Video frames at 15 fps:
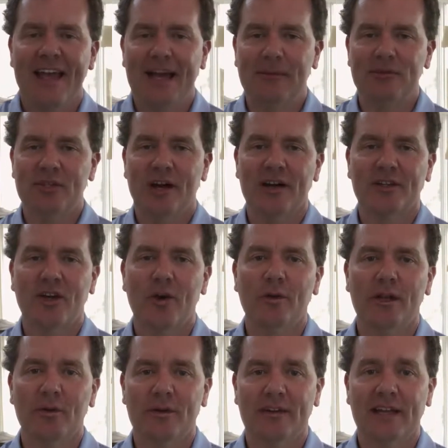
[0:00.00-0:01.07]
Hey, I'm John
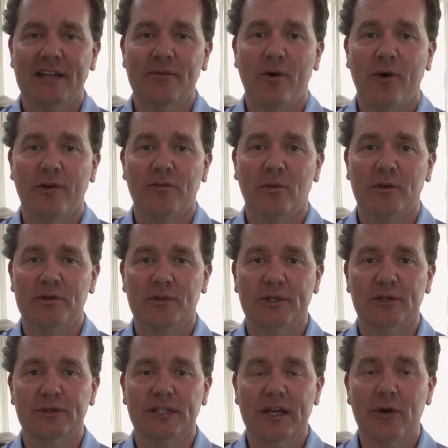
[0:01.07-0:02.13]
Coley with Lake Martin
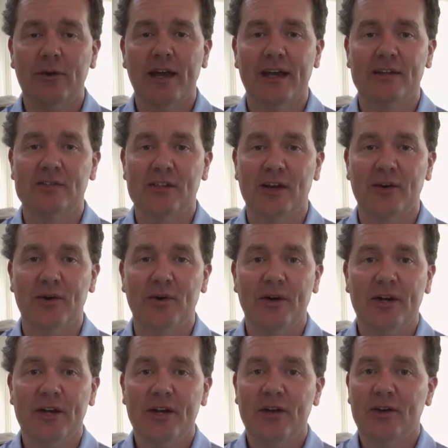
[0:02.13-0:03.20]
Voice Realty. Okay,
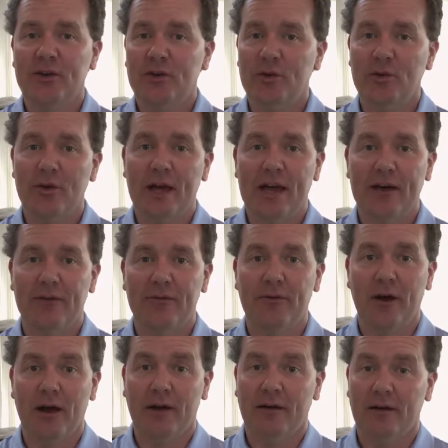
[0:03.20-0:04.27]
so you
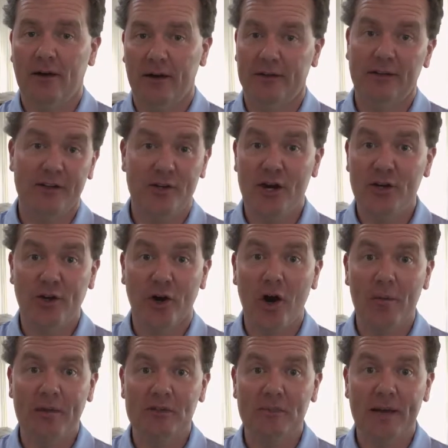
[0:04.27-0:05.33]
have done
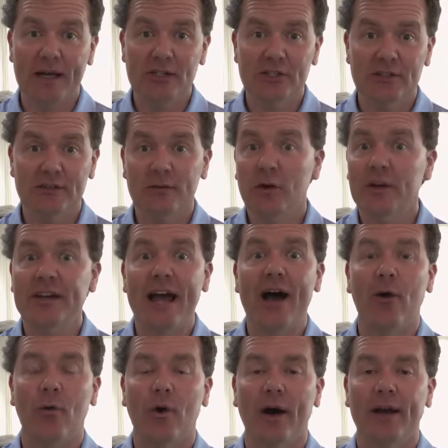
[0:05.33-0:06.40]
your home inspection.
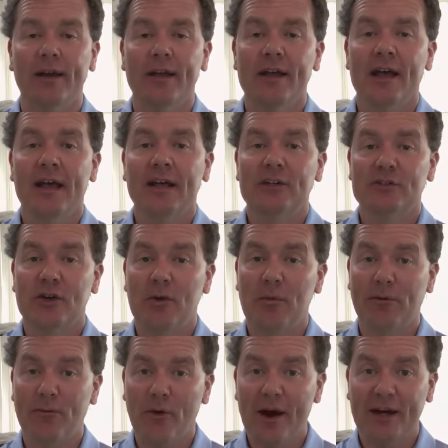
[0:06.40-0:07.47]
Now what?
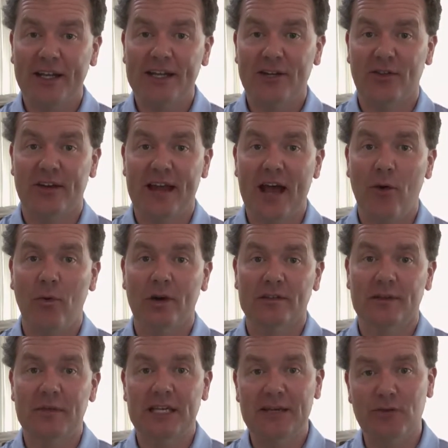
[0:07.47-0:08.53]
So before I get to the now
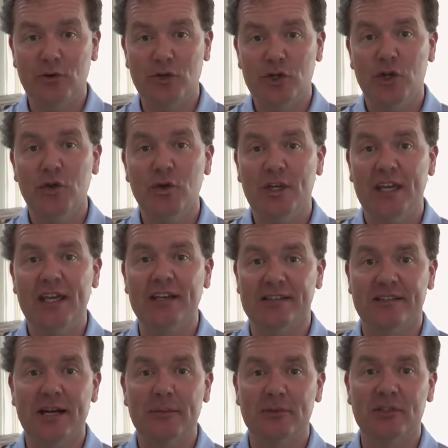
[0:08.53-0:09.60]
what's, let me give you two key
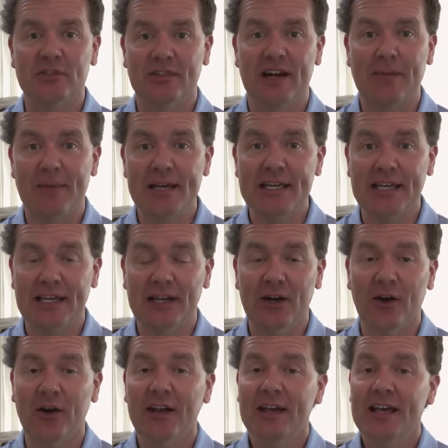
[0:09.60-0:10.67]
assumptions that I'm making
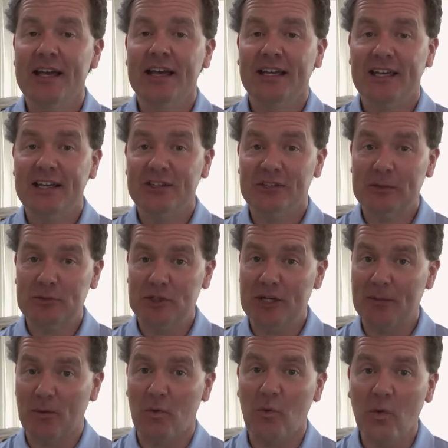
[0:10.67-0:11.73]
here. Key
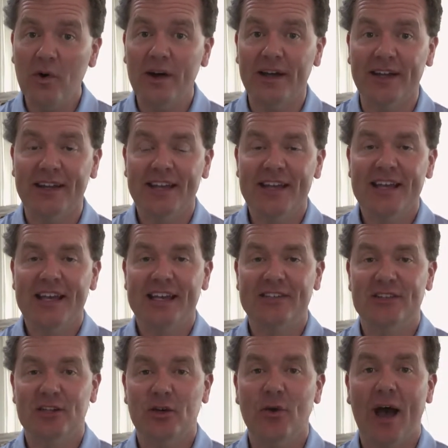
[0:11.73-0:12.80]
assumption number one
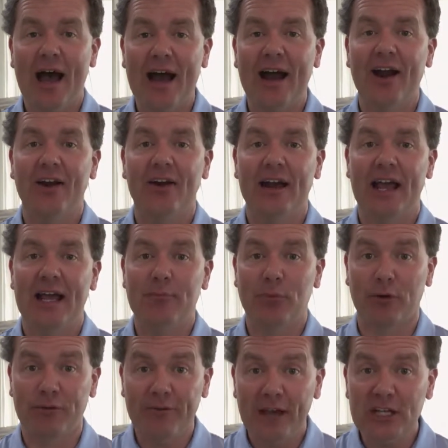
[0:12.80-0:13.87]
is that you hired a
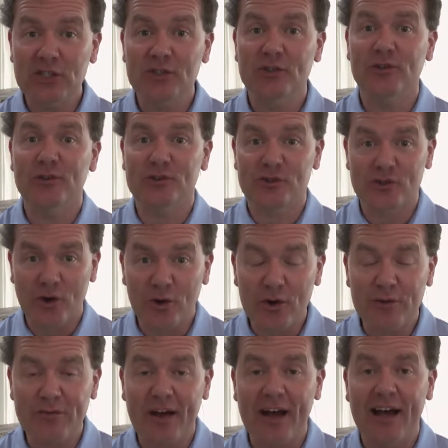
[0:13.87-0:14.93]
professional,
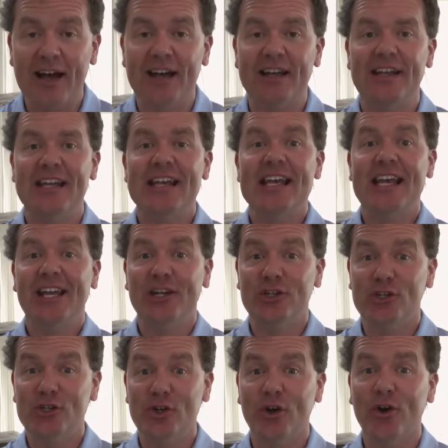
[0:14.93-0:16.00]
certified,
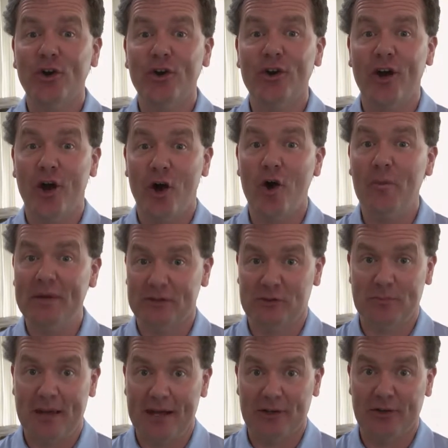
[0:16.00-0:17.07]
insured home
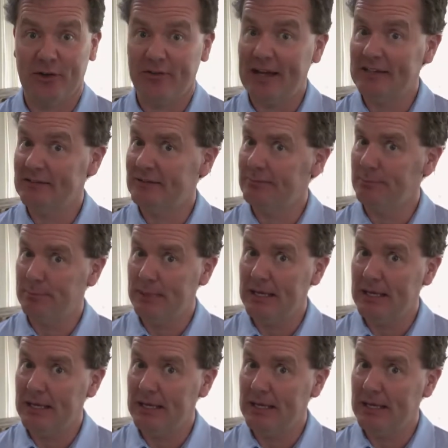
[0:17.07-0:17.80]
inspector. That's